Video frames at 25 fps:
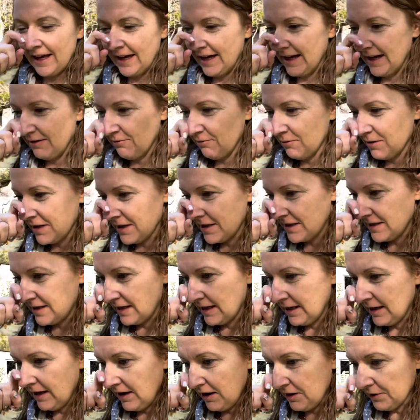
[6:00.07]
It was
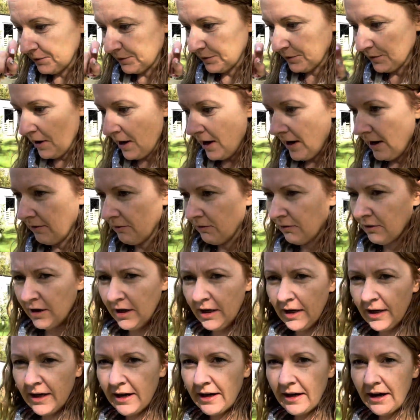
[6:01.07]
a lot of
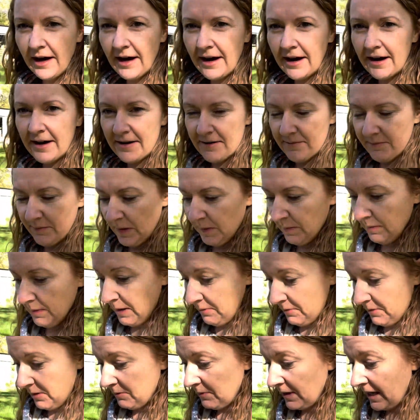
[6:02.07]
work, but my
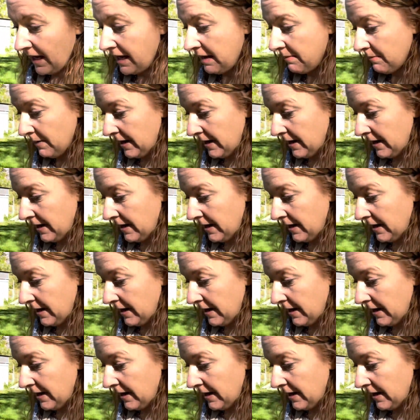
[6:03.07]
mom came